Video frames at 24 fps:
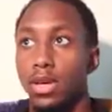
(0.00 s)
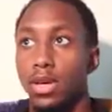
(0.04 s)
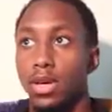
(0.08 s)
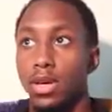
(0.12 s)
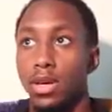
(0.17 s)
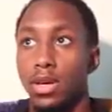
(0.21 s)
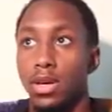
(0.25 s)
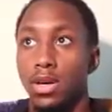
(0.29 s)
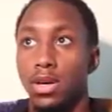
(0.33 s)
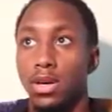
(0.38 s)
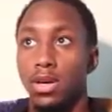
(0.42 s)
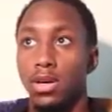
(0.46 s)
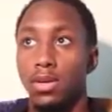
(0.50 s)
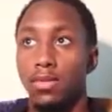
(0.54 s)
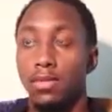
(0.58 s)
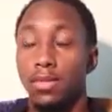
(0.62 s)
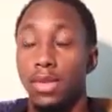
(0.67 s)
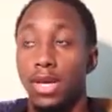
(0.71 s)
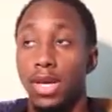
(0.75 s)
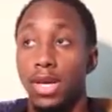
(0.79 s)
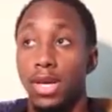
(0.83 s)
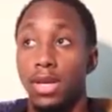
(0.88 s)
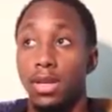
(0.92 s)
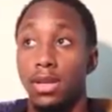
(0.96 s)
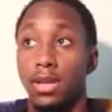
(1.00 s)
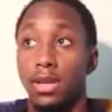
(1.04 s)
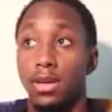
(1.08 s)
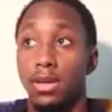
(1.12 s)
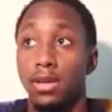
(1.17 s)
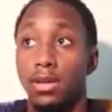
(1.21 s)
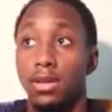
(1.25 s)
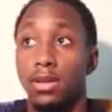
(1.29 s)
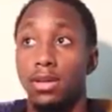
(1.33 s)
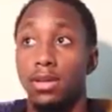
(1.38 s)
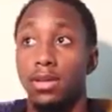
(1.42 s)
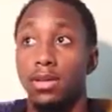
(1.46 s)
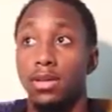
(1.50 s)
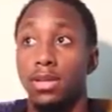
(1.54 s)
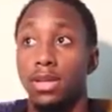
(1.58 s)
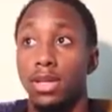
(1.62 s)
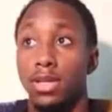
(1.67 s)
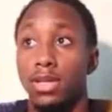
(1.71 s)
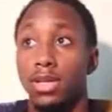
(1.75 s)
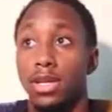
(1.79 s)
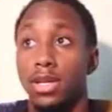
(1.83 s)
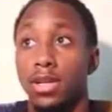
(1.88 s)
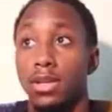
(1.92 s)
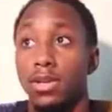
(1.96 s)
Um, and uh, to
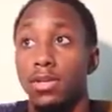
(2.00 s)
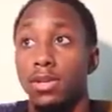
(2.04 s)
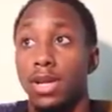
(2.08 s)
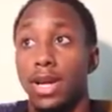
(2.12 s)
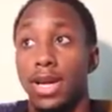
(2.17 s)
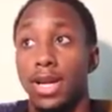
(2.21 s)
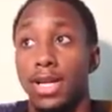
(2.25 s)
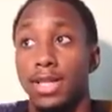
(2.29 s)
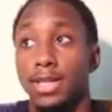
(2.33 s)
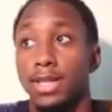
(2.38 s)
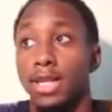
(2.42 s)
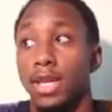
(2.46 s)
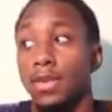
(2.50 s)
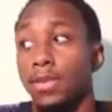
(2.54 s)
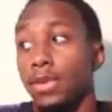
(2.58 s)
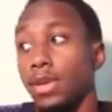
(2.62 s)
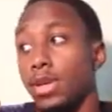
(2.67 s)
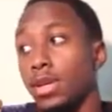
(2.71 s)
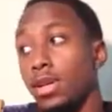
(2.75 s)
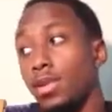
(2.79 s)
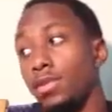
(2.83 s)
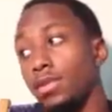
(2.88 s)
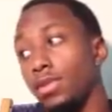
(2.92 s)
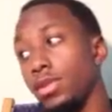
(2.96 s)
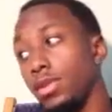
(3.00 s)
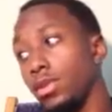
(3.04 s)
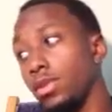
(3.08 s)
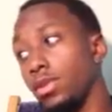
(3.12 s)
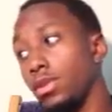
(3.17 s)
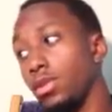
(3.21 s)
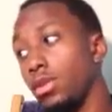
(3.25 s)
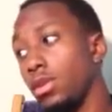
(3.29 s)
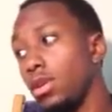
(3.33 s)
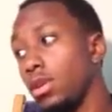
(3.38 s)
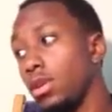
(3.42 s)
let y'all know, like I said, when it comes to